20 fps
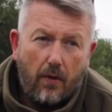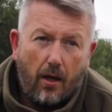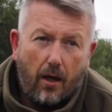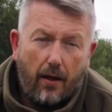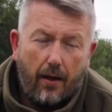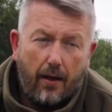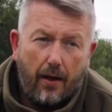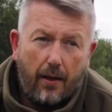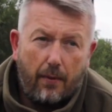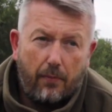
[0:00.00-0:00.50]

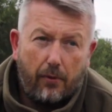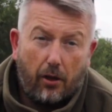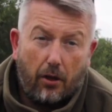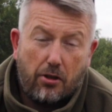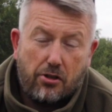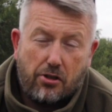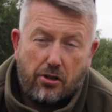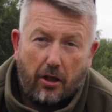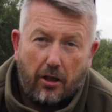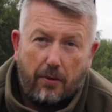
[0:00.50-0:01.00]
I've got
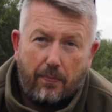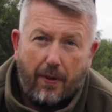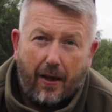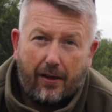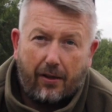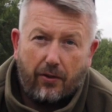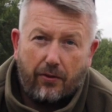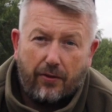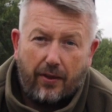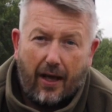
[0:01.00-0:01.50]
a solid
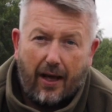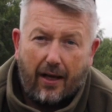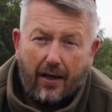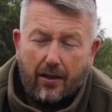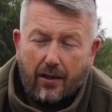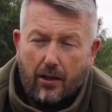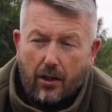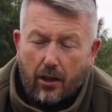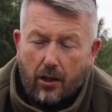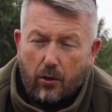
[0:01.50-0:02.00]
bag on that
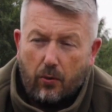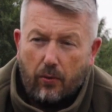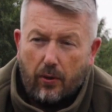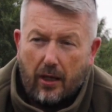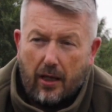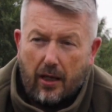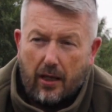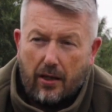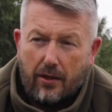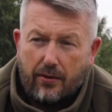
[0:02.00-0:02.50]

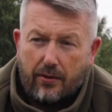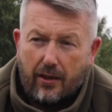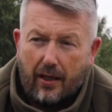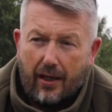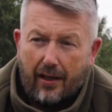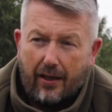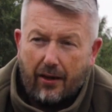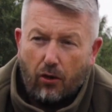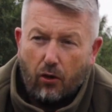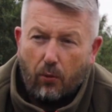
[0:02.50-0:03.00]
with
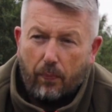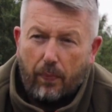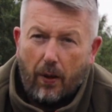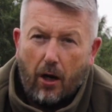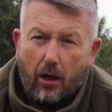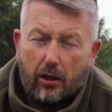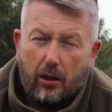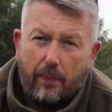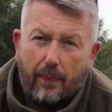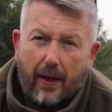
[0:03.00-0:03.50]
a little
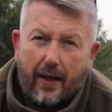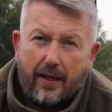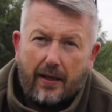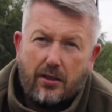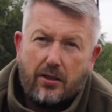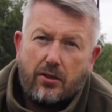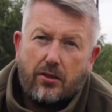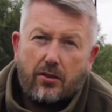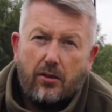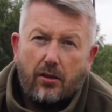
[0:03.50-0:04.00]
Parker
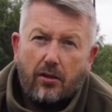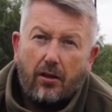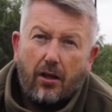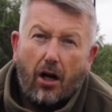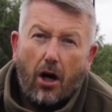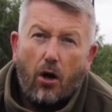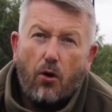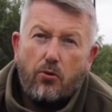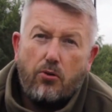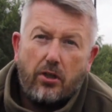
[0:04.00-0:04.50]
Baits
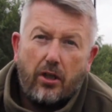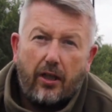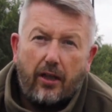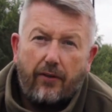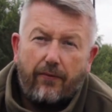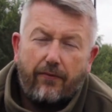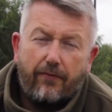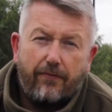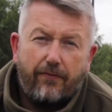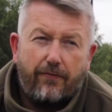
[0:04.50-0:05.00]

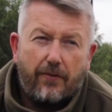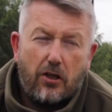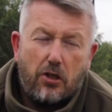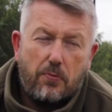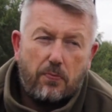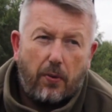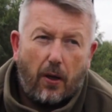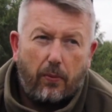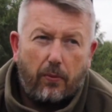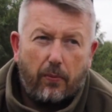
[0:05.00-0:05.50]
OG fish
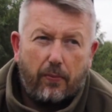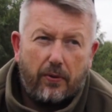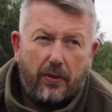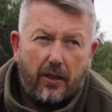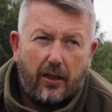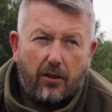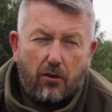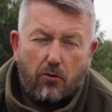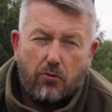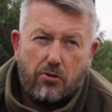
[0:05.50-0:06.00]
pop up. I
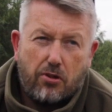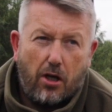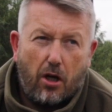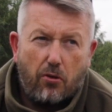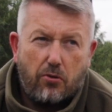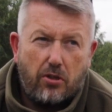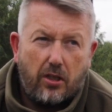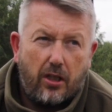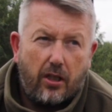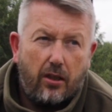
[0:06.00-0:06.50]
think it was an
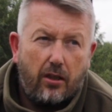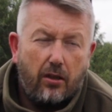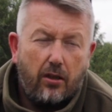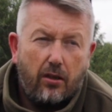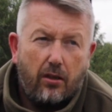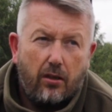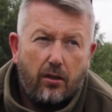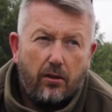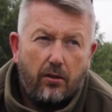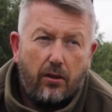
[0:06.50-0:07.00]

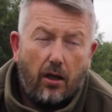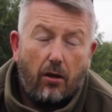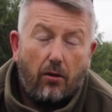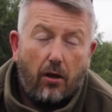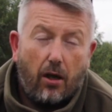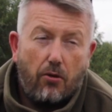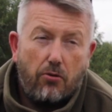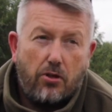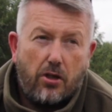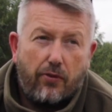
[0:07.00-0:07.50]

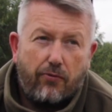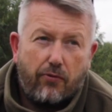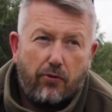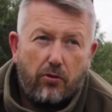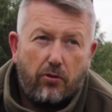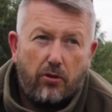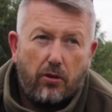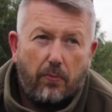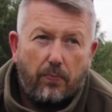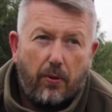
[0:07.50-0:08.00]
OG
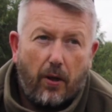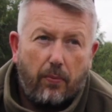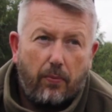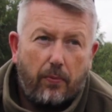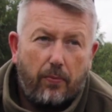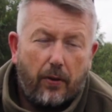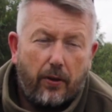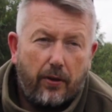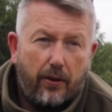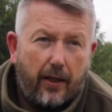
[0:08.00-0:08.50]
fruit and nut pop
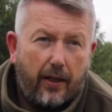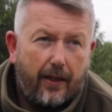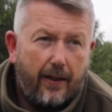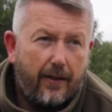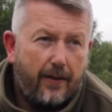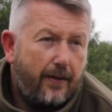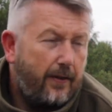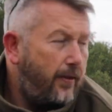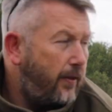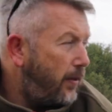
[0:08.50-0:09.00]
up on there.
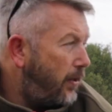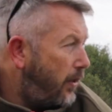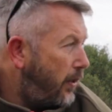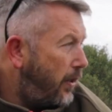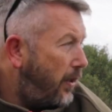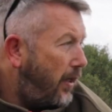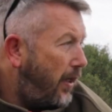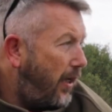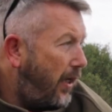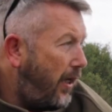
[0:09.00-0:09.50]

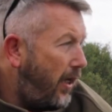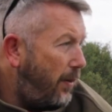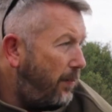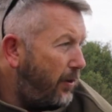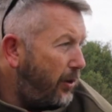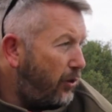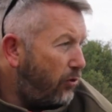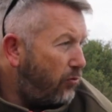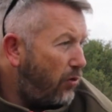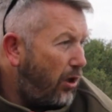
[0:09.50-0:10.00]

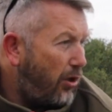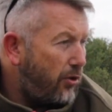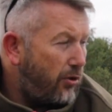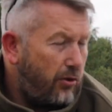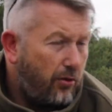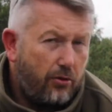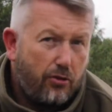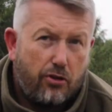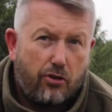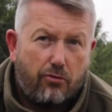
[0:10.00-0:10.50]
Middle rod
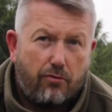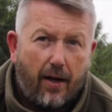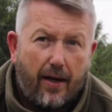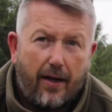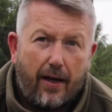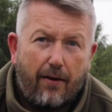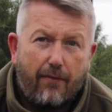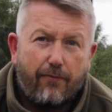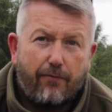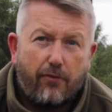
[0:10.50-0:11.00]

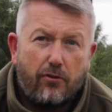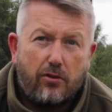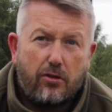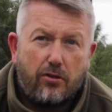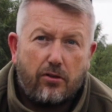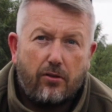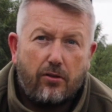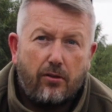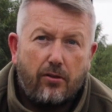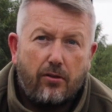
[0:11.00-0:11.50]
straight out in front,